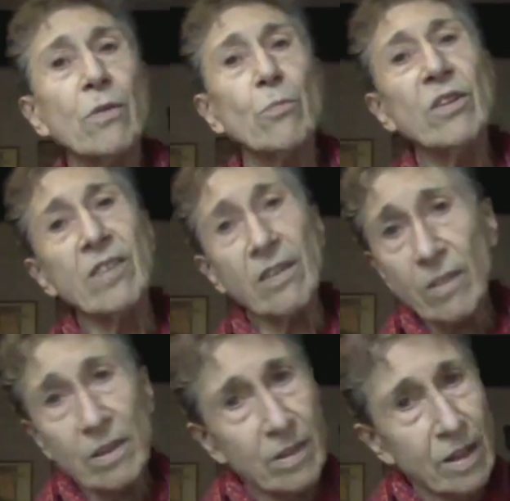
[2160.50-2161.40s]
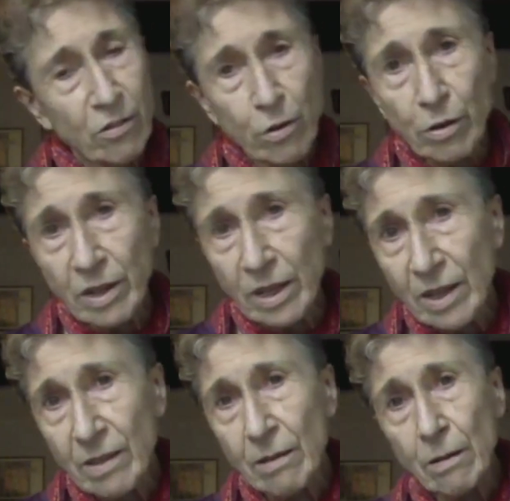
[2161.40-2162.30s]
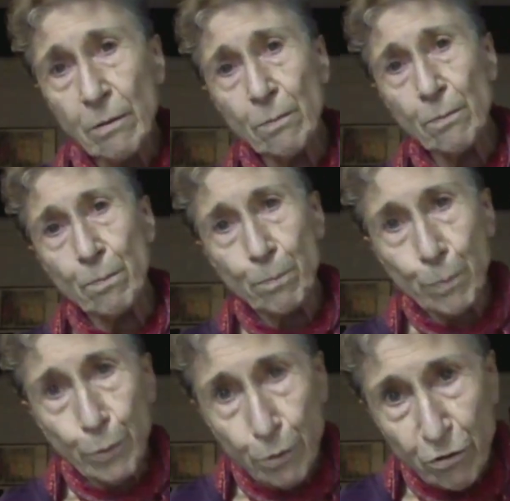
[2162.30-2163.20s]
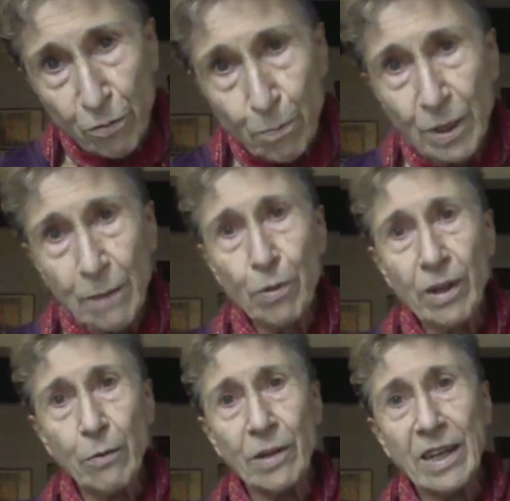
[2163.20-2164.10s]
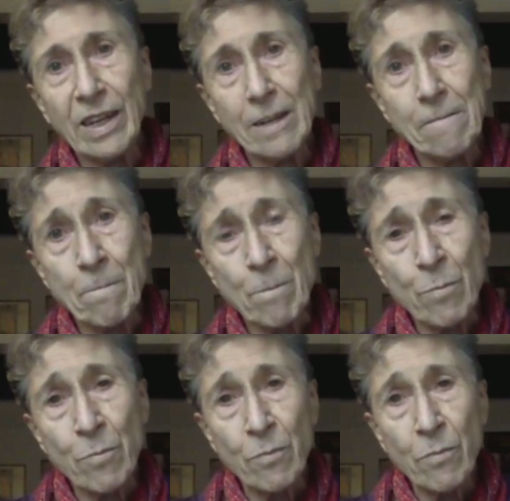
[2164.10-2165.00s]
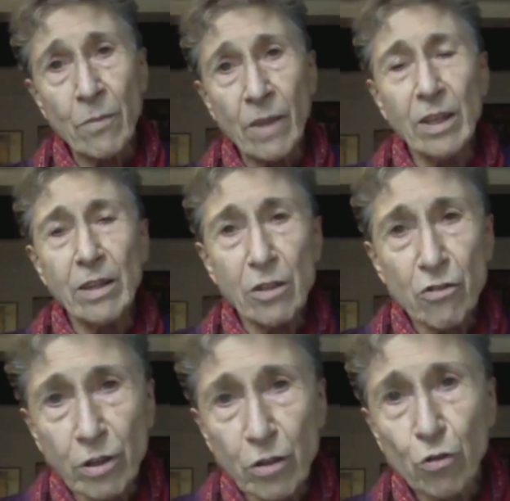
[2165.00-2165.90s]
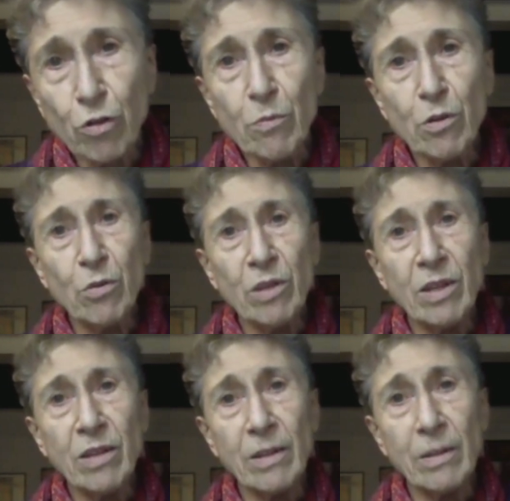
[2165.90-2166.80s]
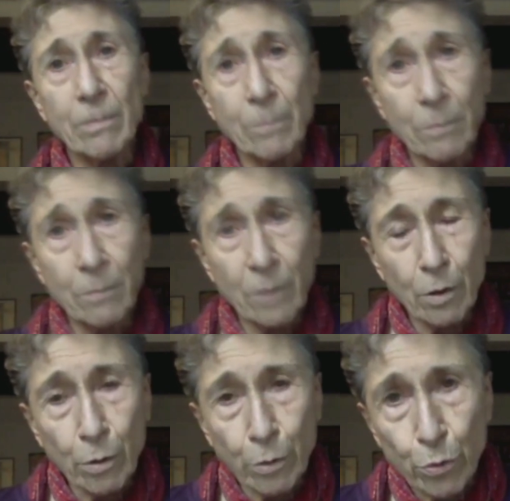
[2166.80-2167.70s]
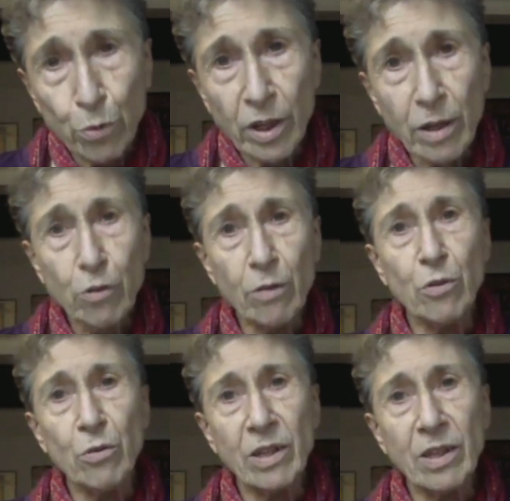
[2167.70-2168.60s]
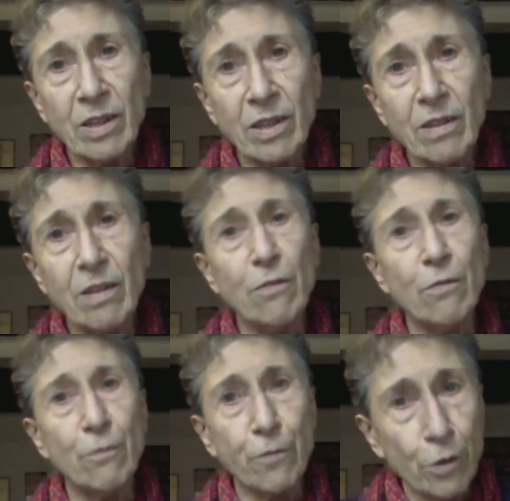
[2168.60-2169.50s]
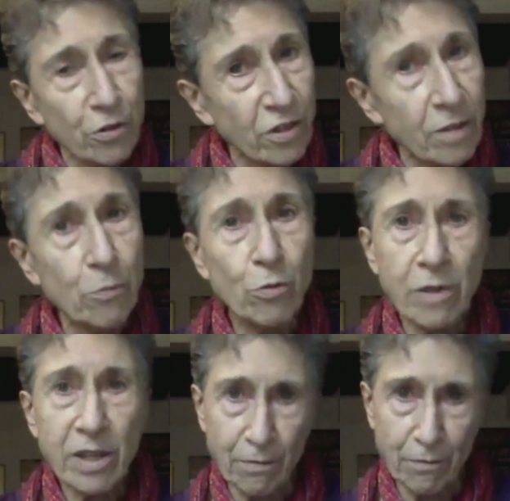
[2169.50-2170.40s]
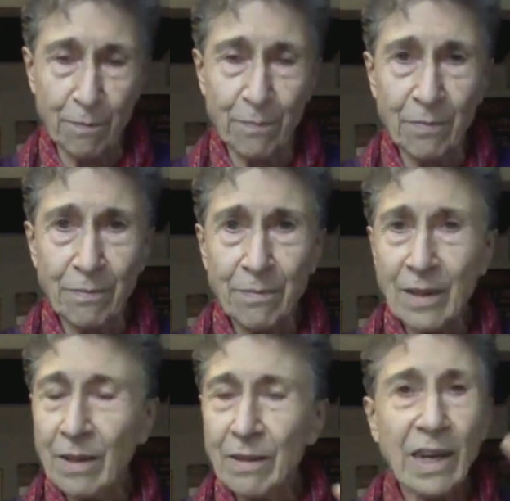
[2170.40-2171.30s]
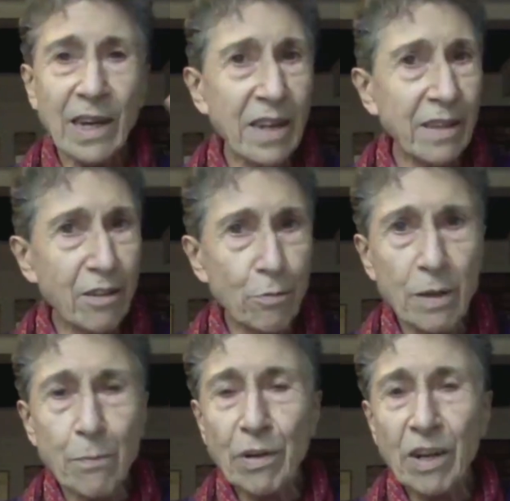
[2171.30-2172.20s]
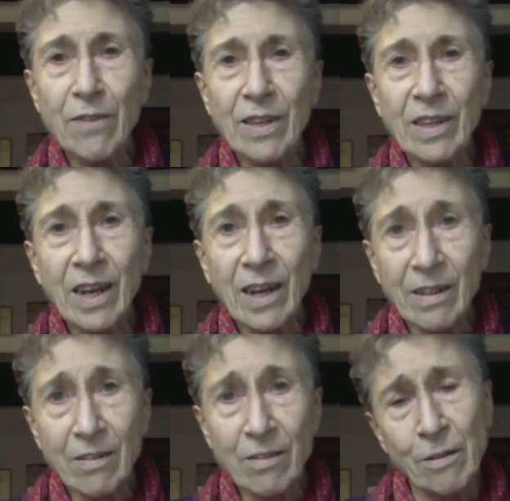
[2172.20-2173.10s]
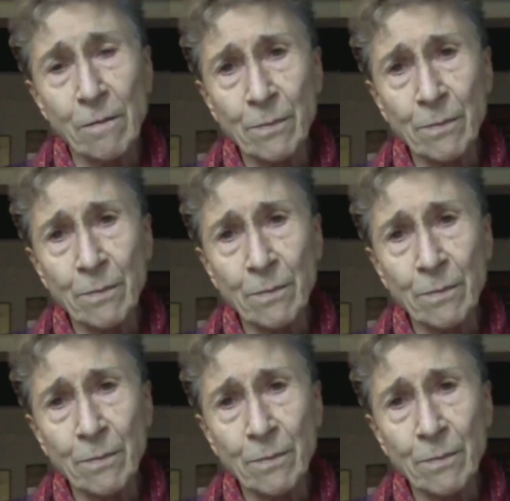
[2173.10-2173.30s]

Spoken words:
which has dislocated, pushed people away, indigenous community, rural community, forced them to leave. The land has been privatized